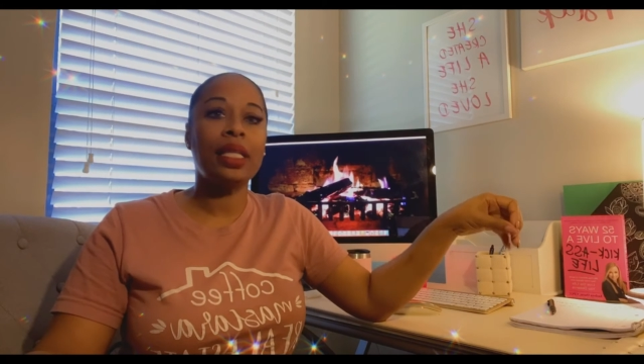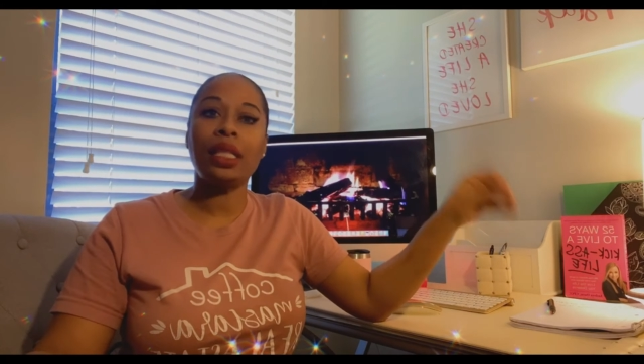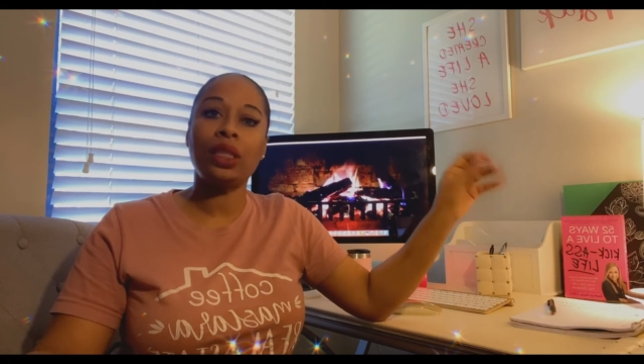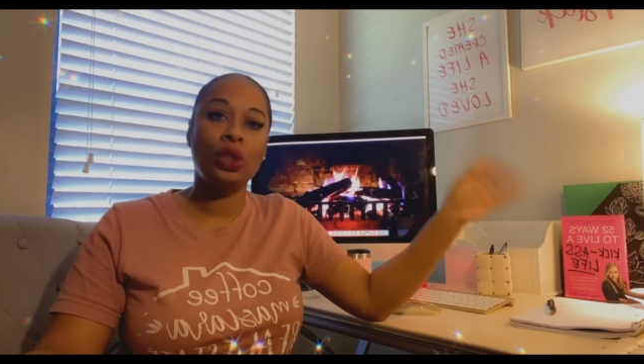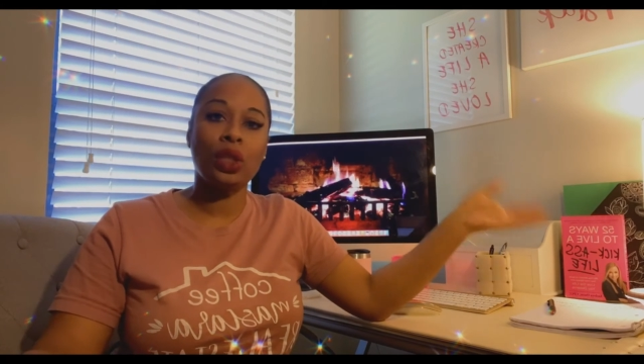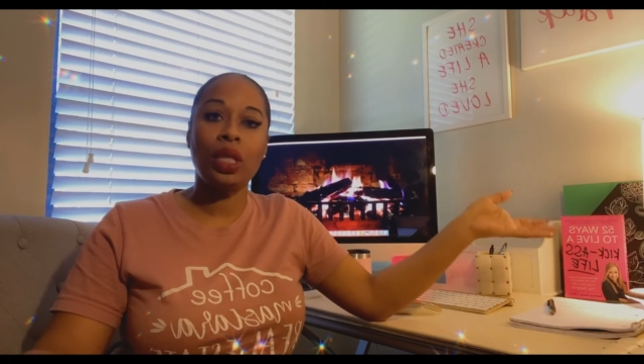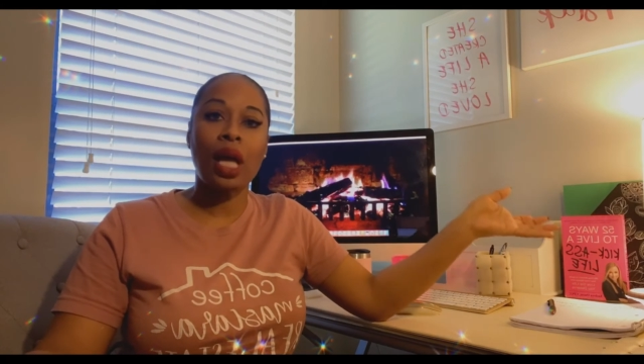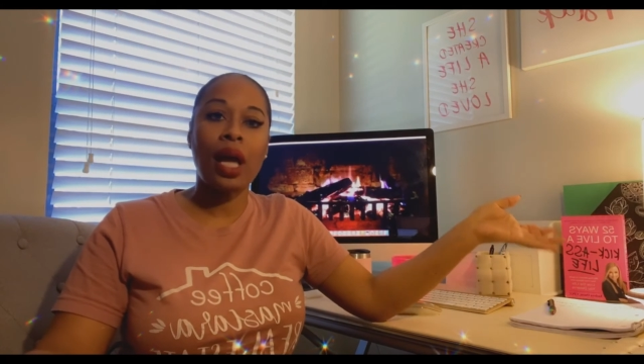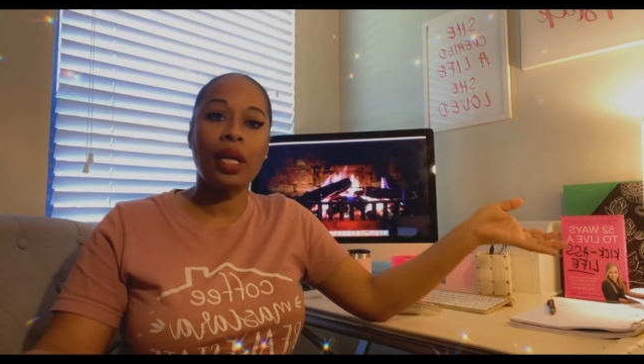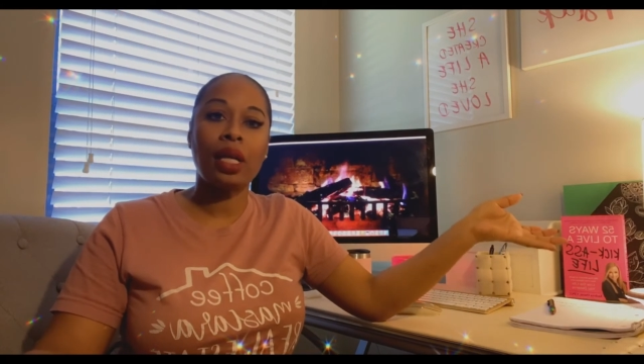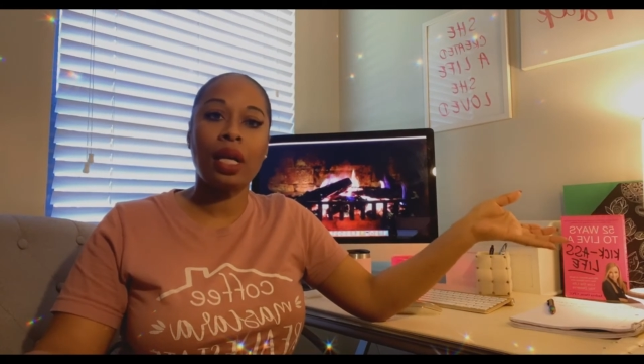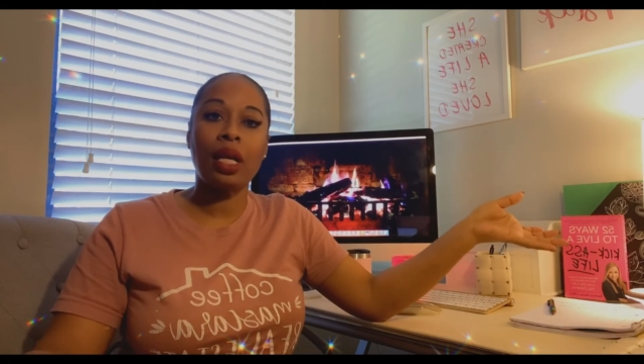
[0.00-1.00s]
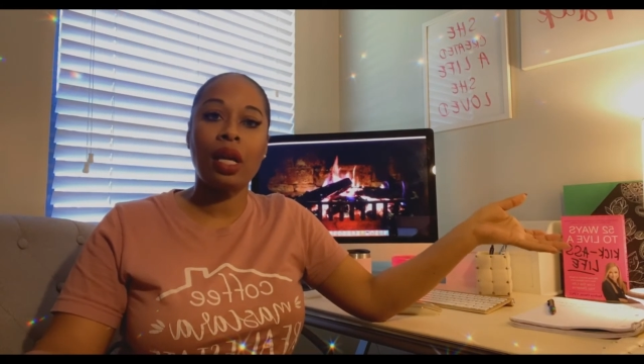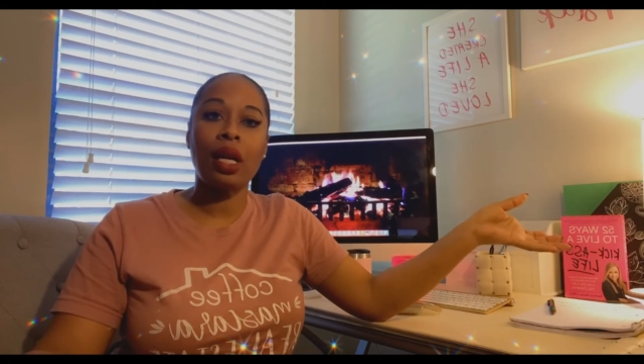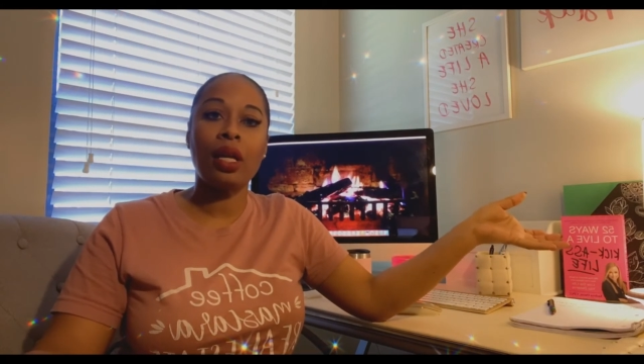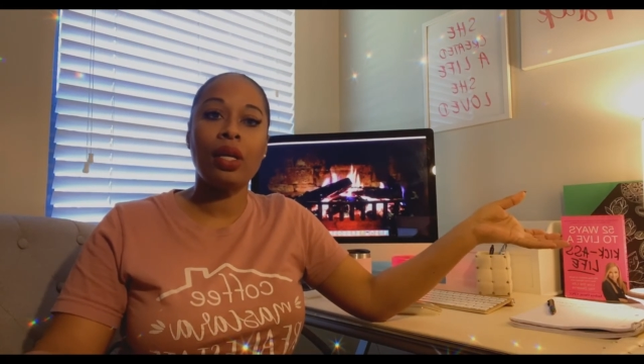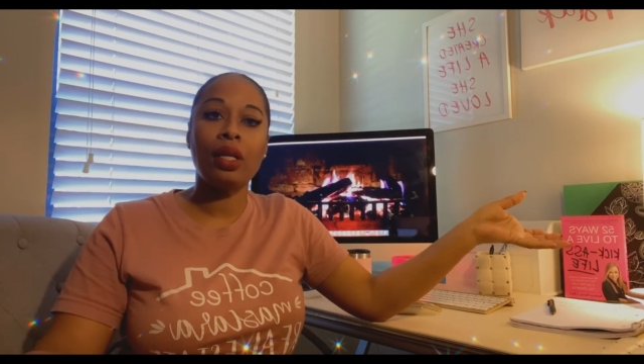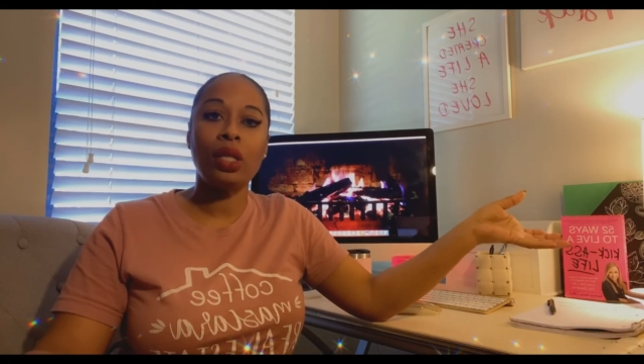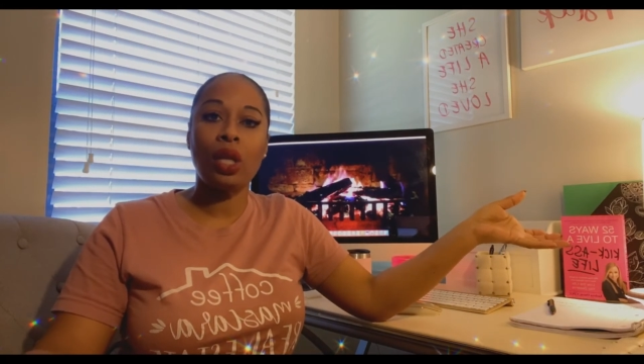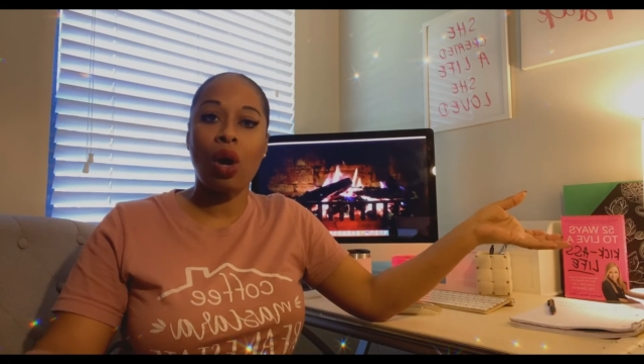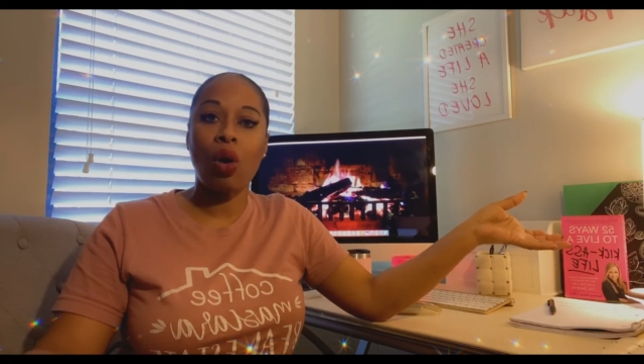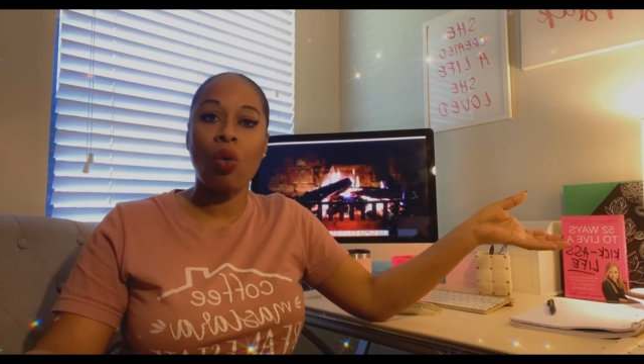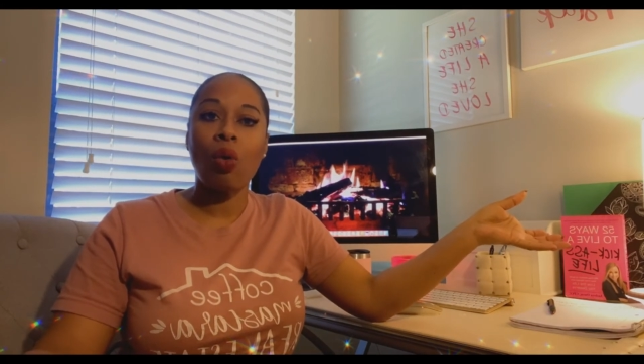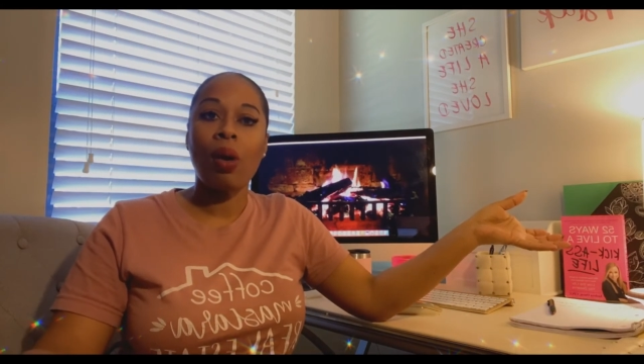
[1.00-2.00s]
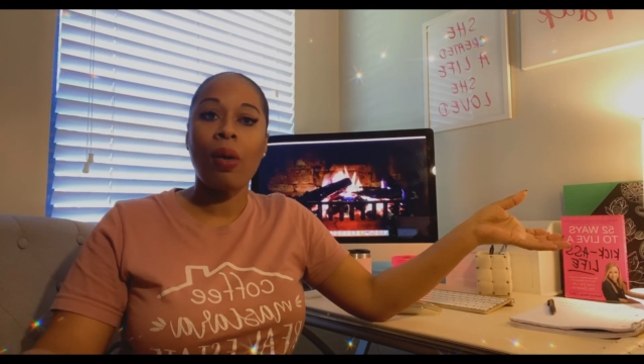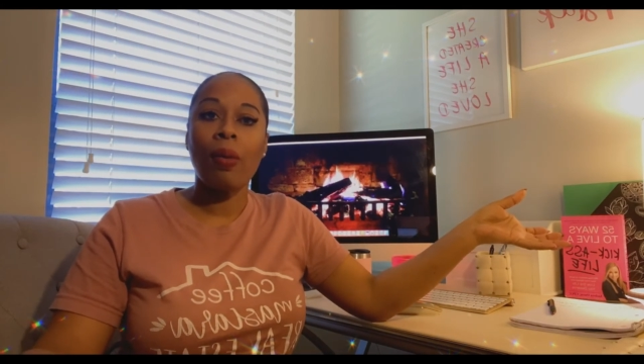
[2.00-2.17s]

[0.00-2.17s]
that you're not gonna, you know,